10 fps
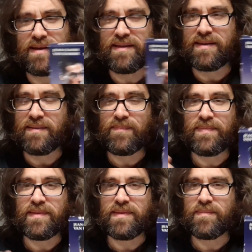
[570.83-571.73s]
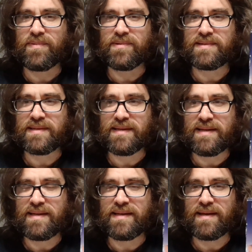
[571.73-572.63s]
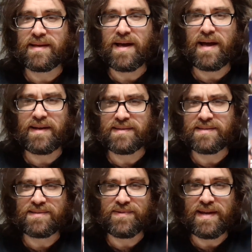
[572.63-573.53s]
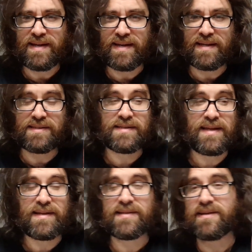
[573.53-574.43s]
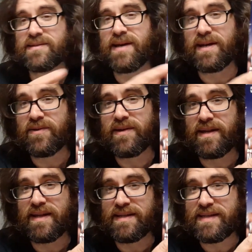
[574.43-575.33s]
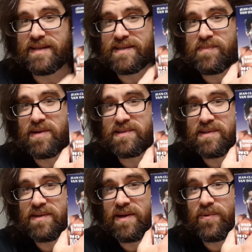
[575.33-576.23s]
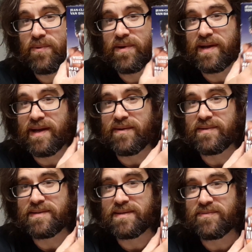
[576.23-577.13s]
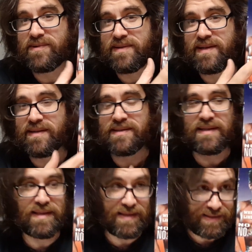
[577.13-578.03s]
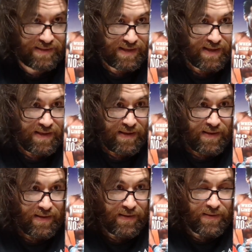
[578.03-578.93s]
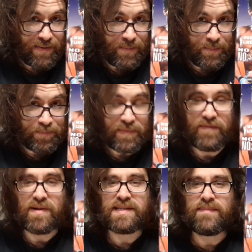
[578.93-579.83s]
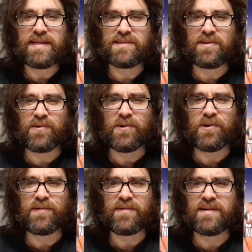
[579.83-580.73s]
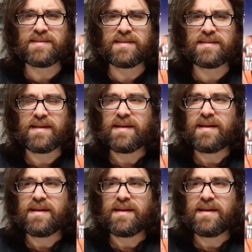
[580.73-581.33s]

all of the Bruce Lee katas and training. There's a lot of good intense martial art workouts routines in this. Of course, he meets a girl. Of course, in